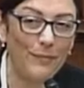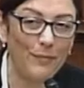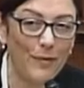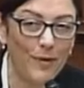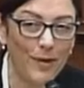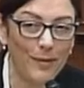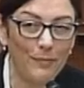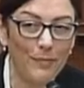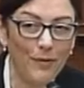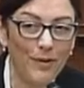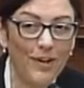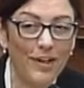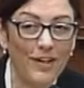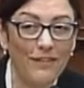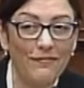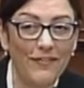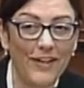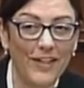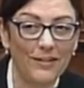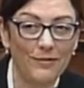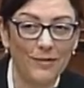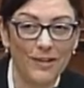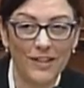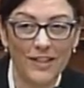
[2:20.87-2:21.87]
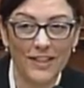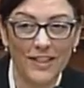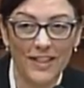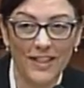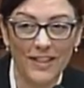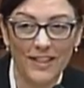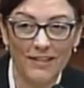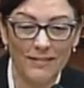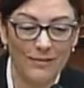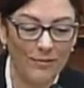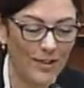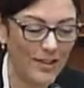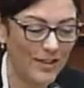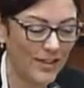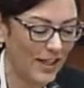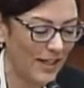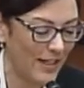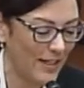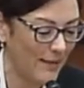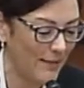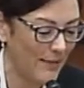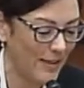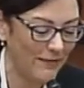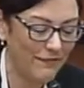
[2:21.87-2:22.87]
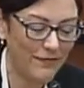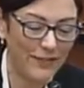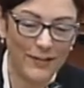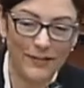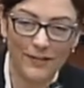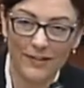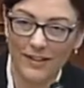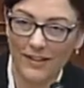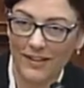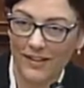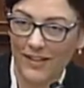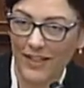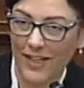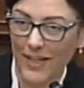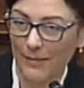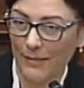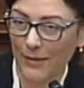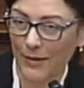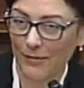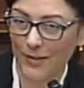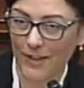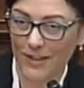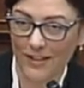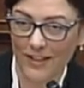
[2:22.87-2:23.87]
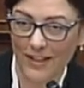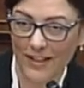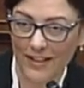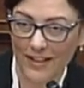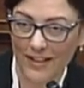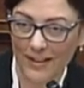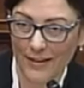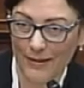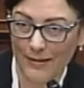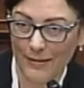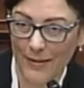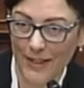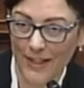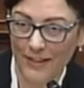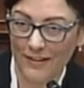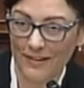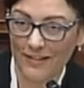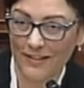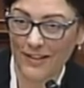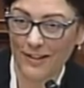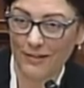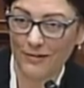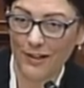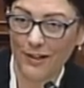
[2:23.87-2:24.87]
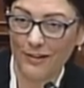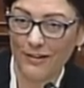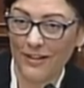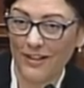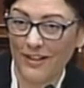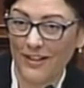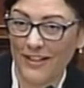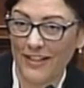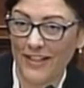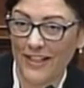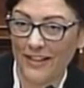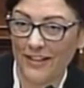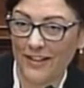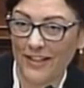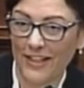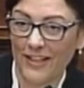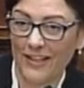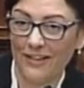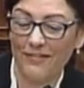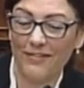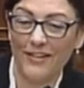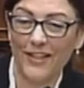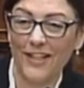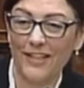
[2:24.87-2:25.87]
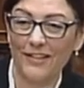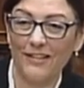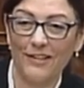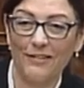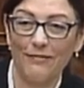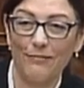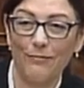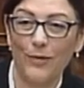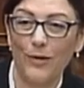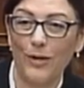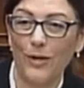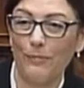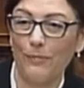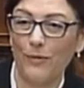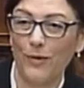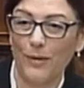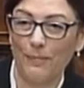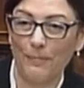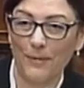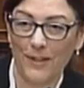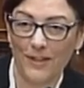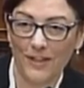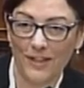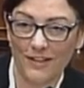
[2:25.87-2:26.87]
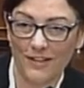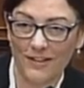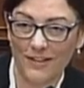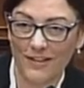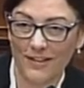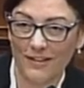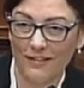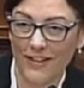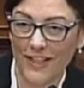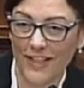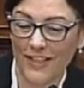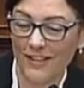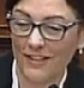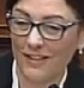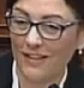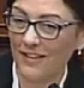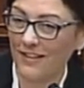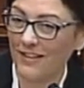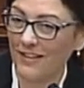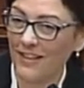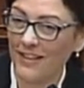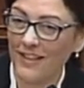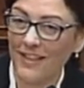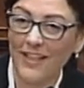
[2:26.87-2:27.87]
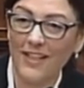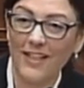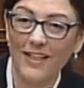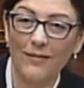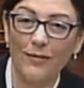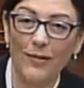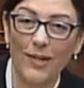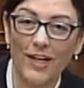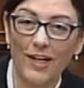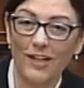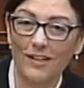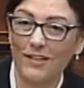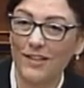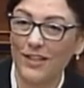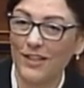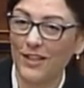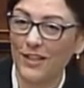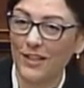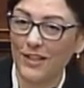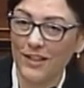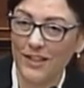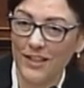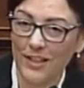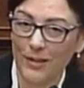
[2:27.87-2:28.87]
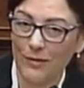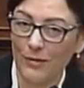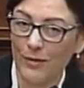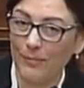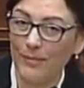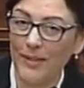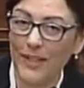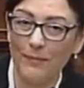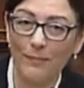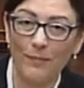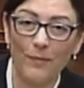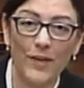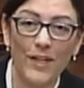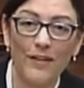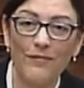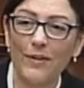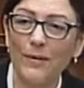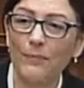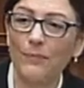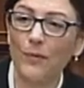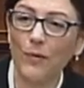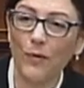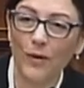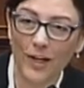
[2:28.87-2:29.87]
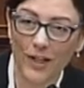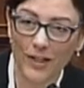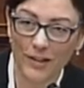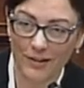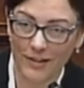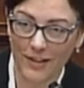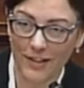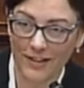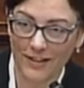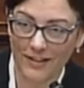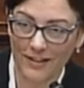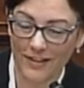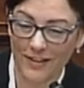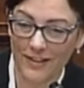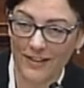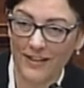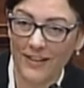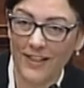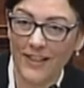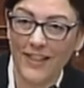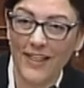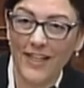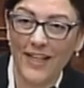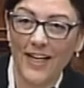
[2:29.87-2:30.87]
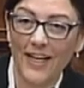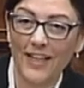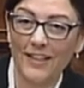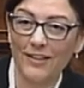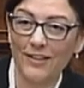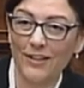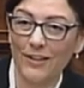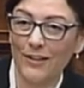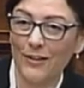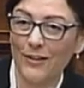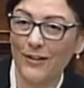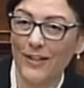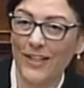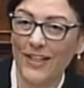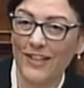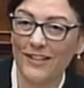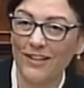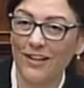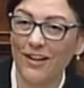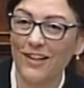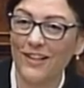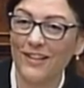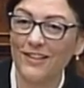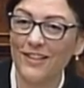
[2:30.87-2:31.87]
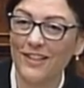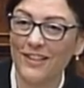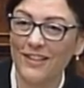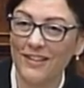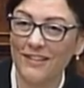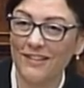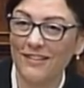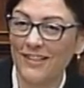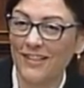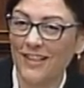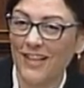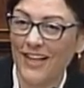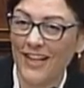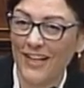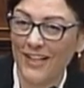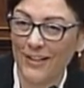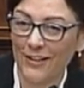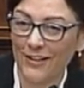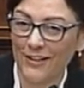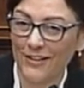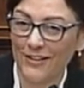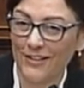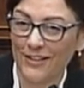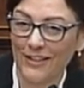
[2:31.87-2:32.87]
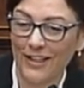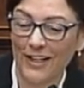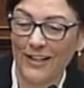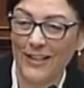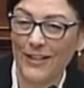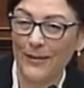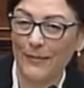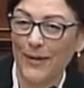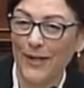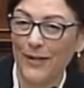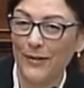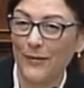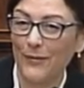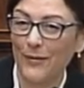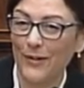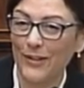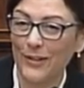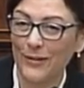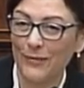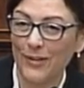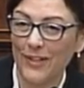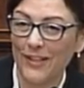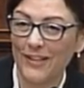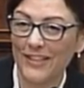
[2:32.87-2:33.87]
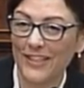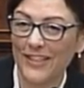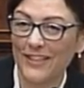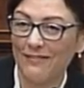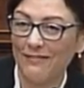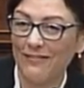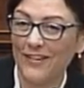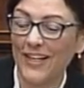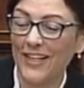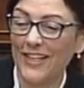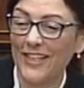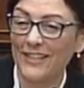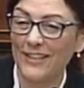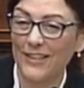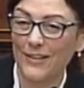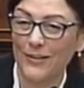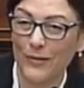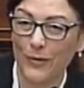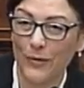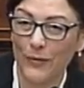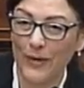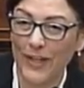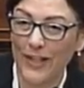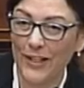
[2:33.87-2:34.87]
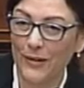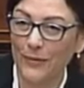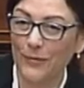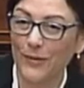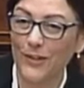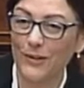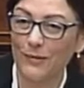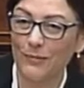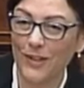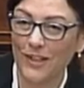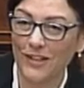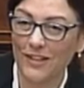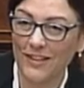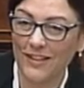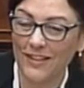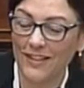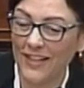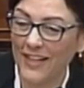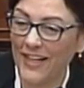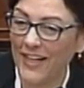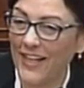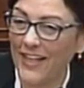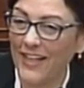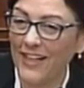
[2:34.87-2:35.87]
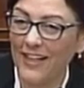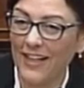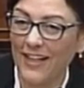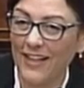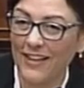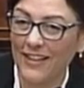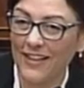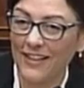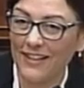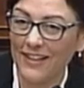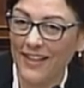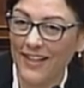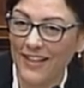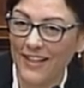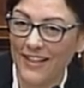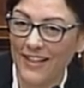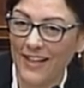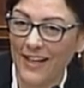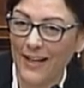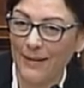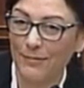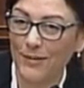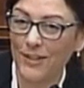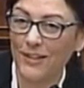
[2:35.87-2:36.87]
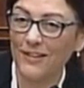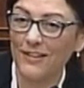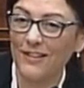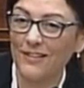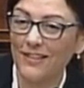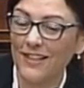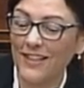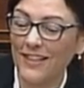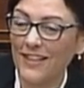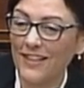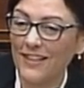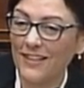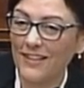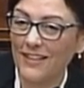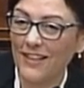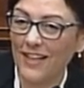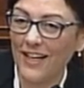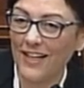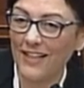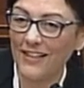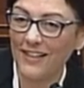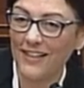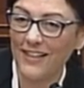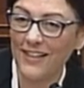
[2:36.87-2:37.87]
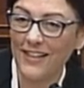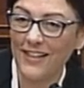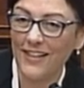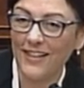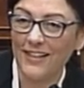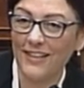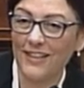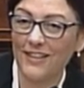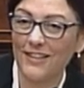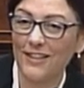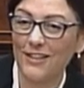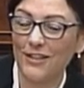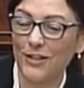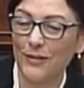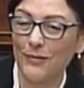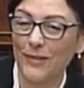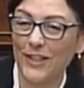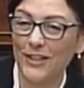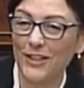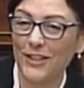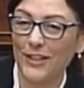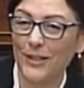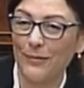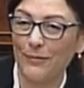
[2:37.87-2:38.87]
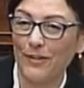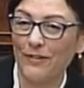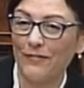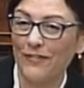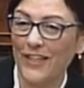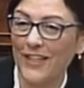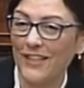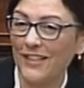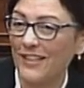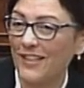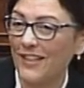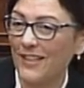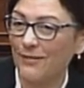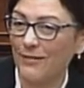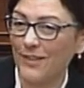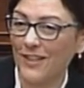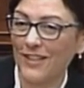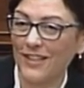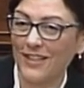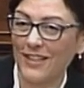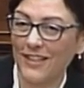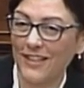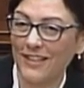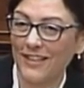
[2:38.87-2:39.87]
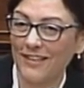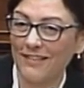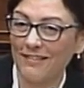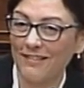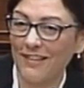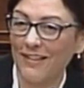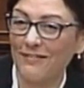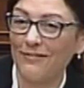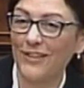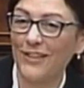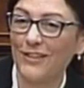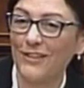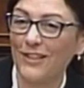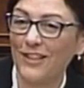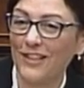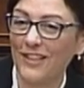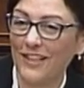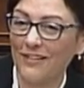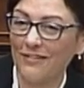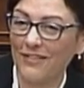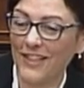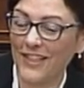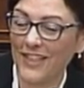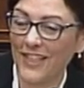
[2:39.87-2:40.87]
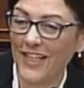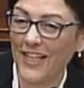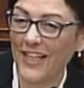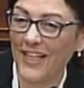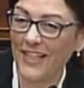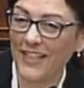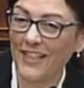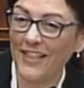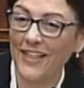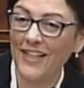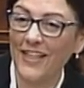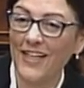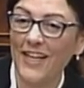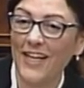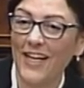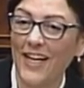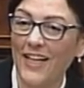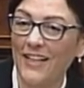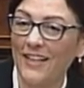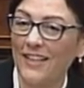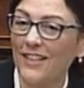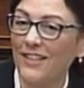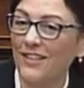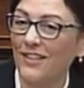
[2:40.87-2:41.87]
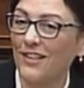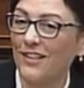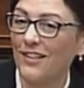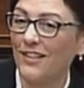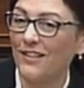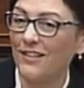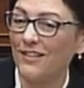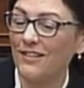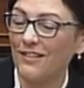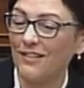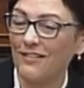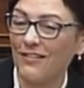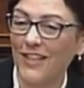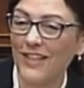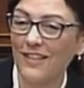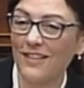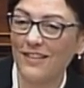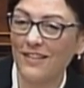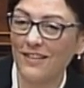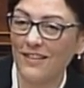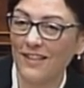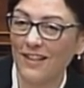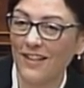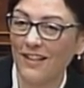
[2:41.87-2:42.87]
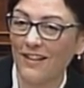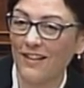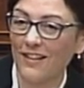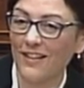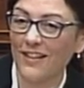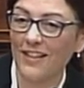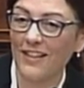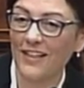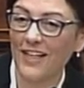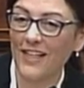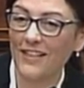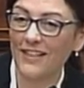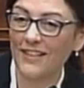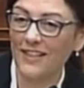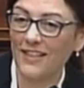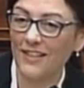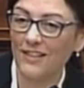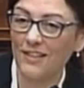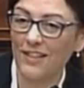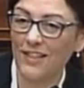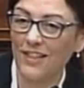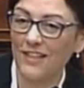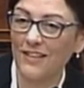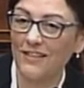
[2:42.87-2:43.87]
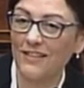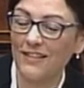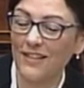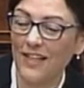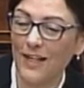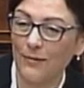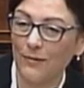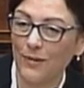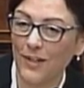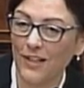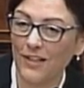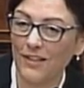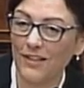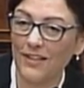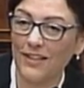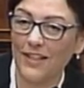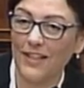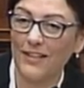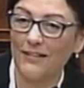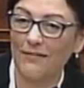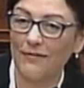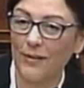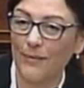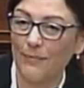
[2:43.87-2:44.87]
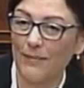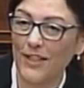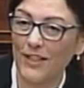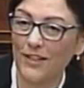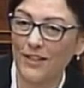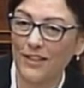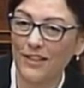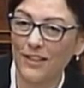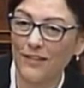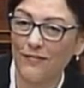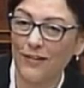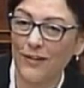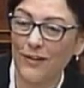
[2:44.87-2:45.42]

more and more. In fact, we're talking about phones today, but we're talking about the growth in the Internet of Things, of more and more personal devices where security will be even more critical. And so it's hard to say you're talking about a world where it's confined to the way the world works today. I think that absolutely is not the situation that we're facing. We're seeing evolution every day, and these are devices that are connected to networks and information is